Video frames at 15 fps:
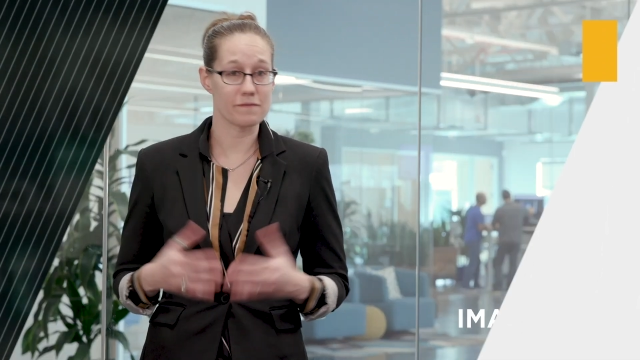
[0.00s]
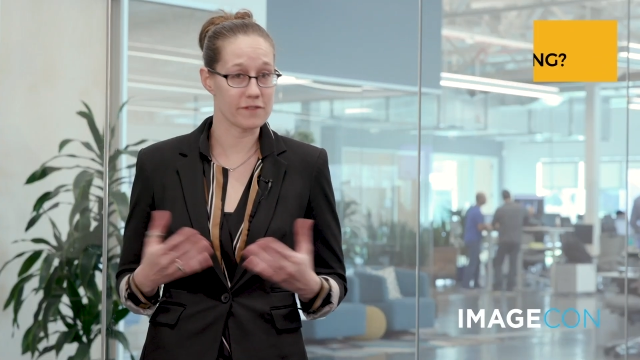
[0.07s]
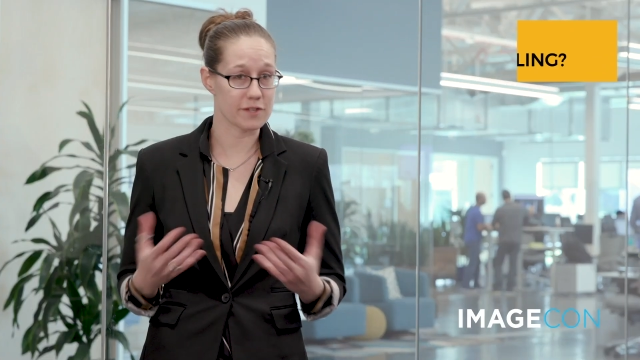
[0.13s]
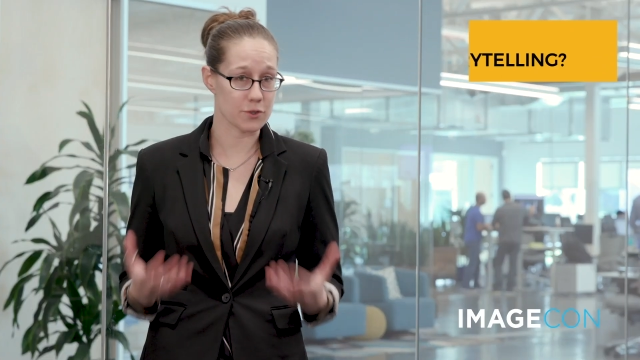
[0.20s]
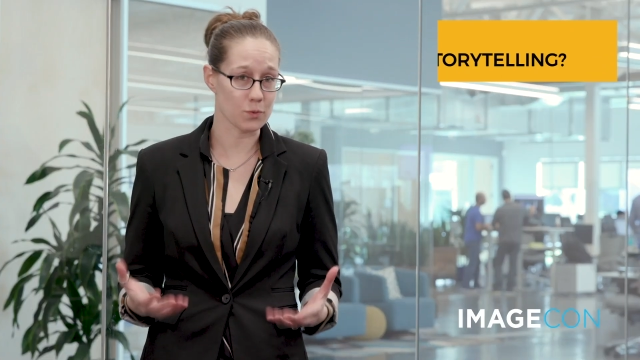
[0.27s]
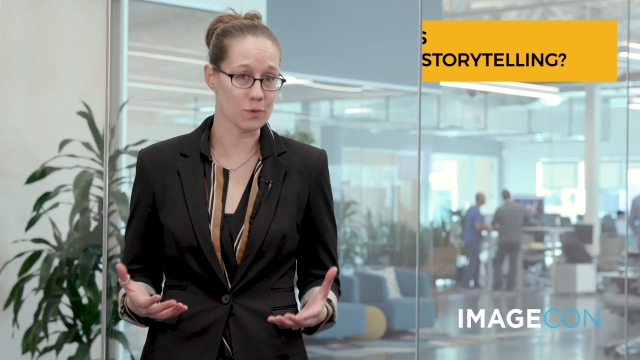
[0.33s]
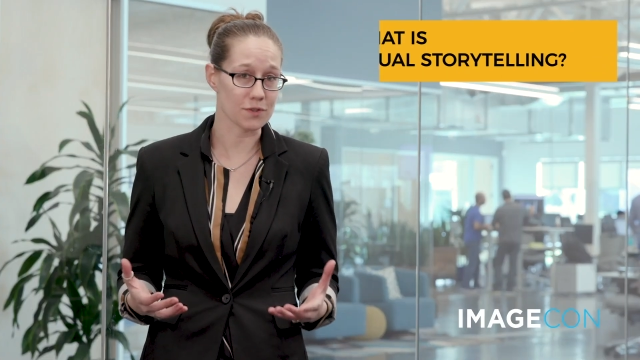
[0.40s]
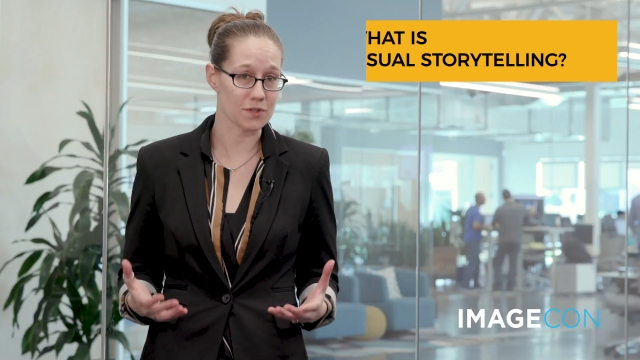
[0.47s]

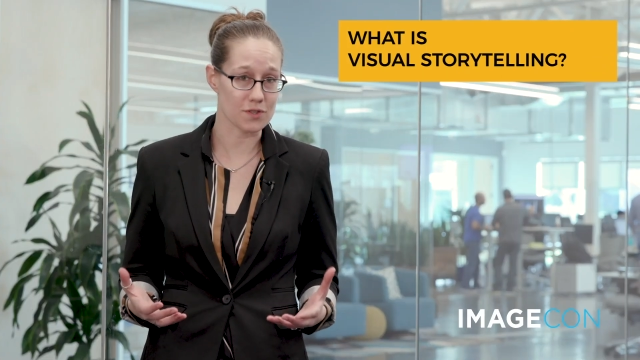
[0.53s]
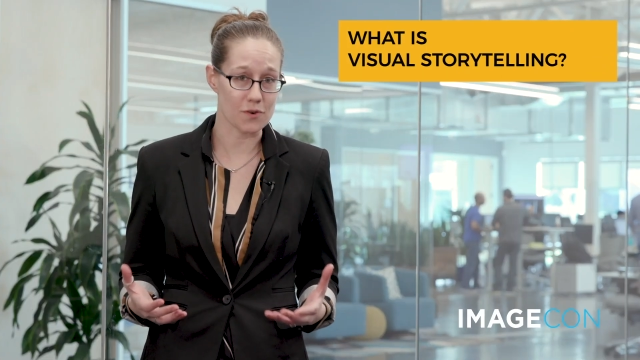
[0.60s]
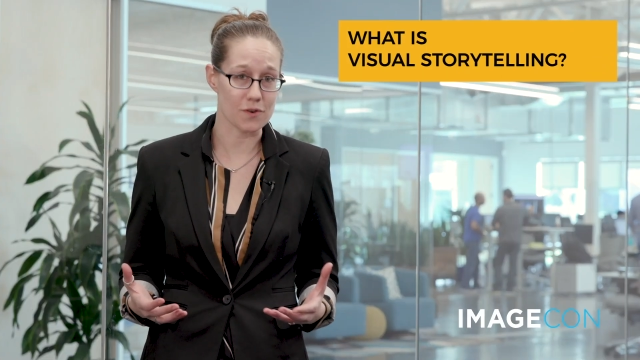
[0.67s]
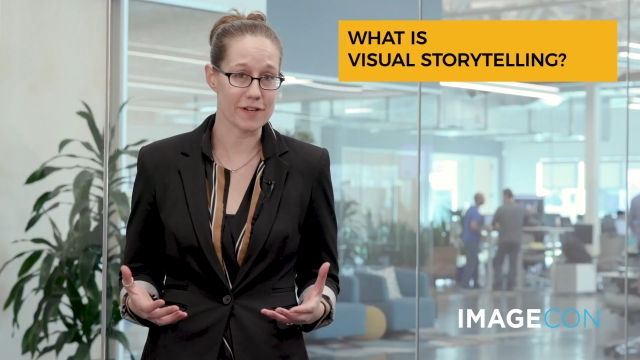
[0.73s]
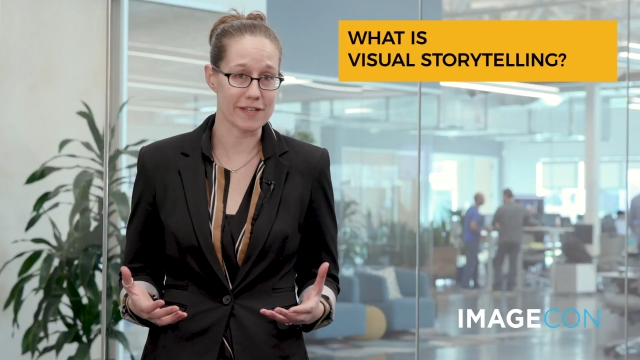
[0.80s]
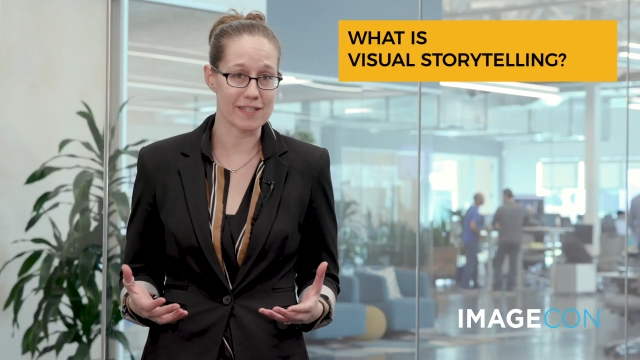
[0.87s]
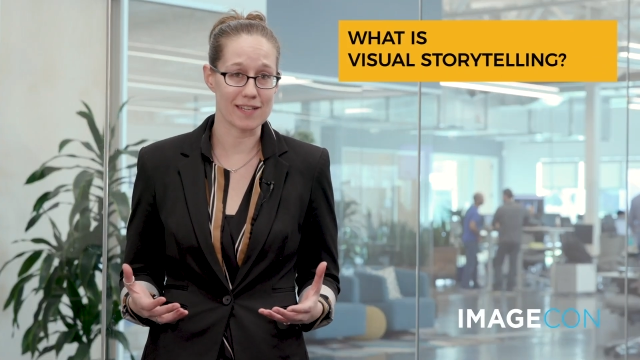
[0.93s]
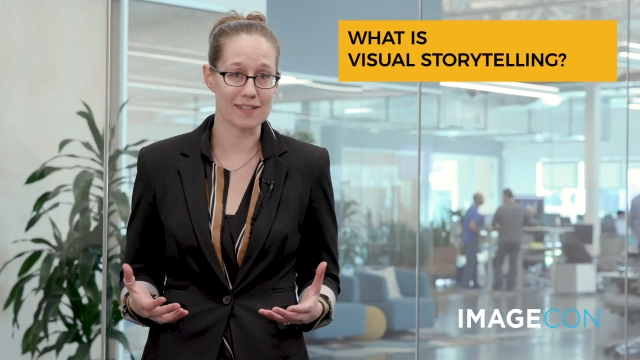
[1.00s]
visual
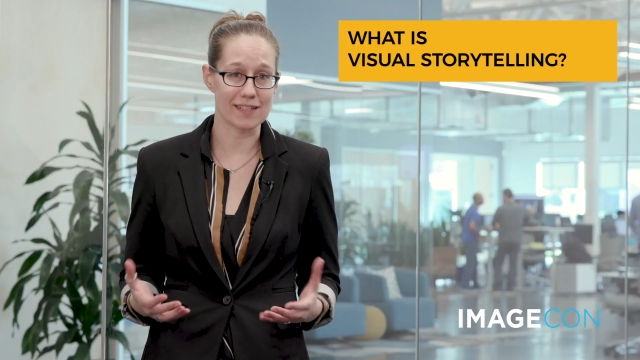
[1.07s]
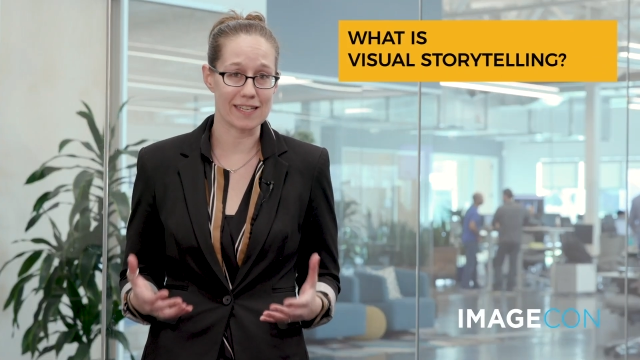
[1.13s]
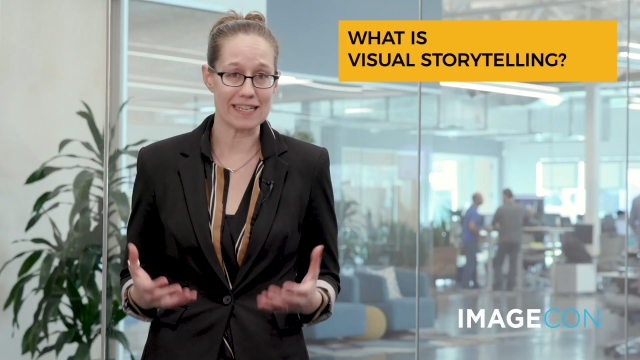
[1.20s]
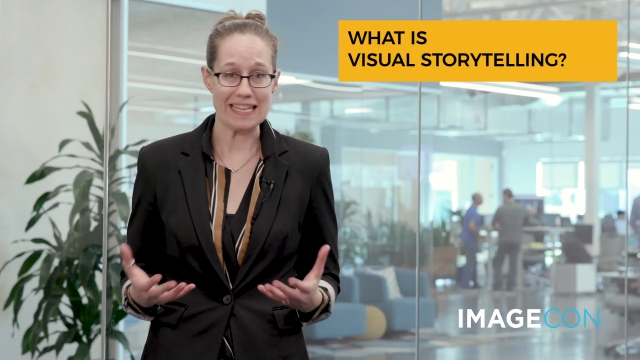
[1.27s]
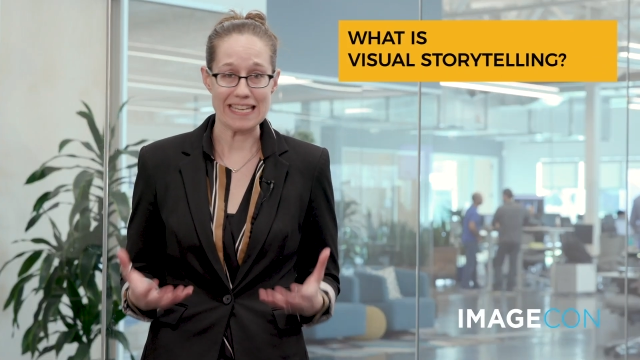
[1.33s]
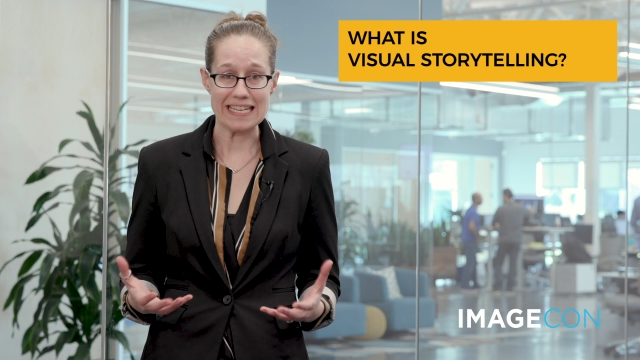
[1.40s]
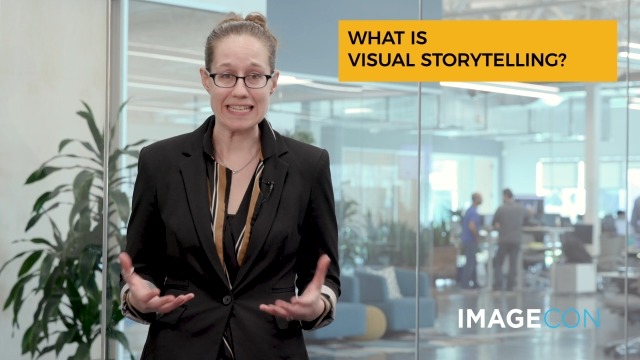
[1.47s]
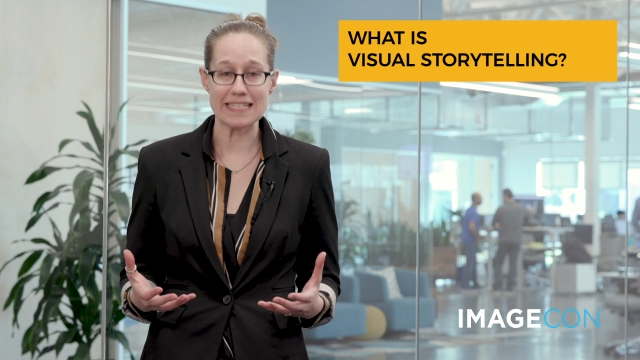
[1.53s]

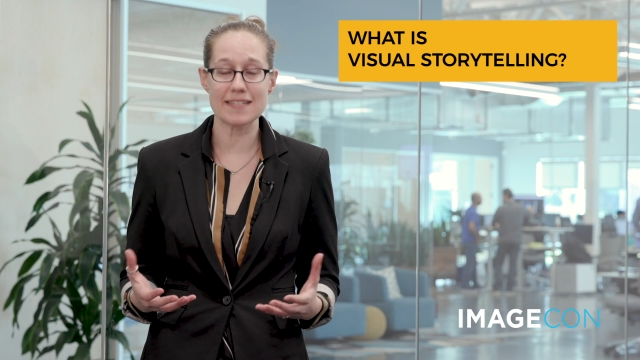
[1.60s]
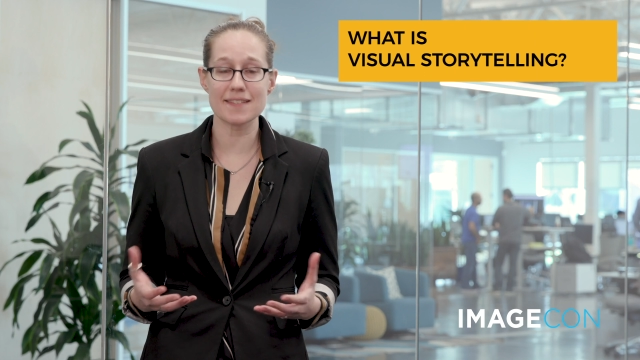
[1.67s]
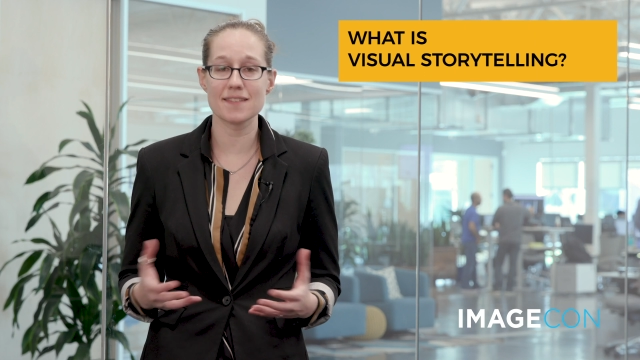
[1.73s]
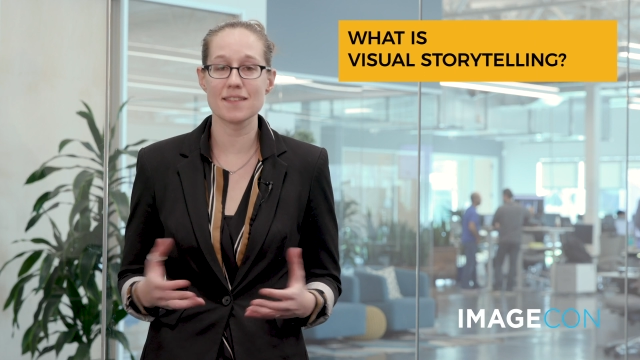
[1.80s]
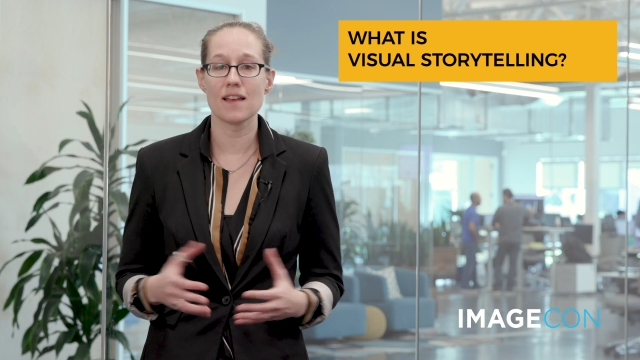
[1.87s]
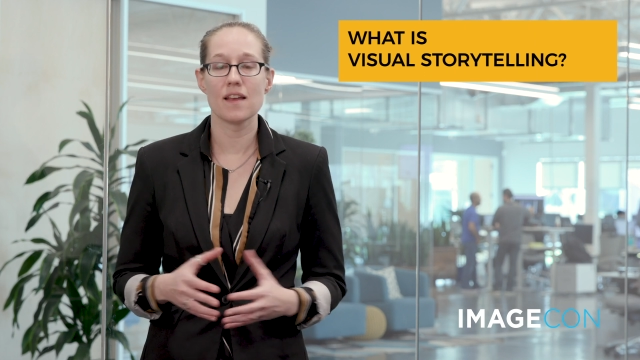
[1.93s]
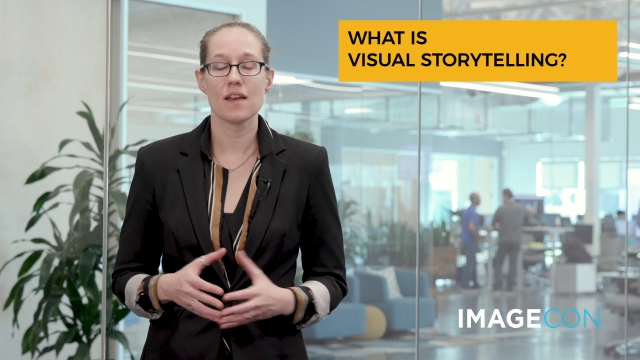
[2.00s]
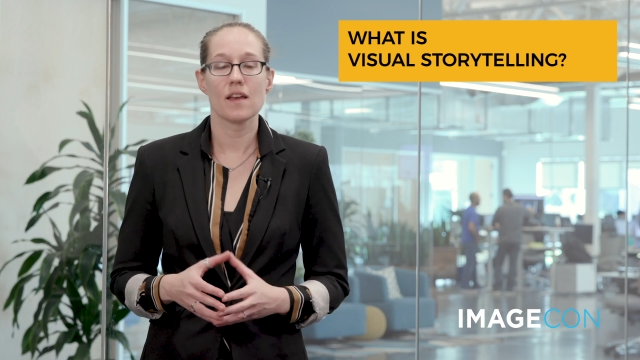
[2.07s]
storytelling is.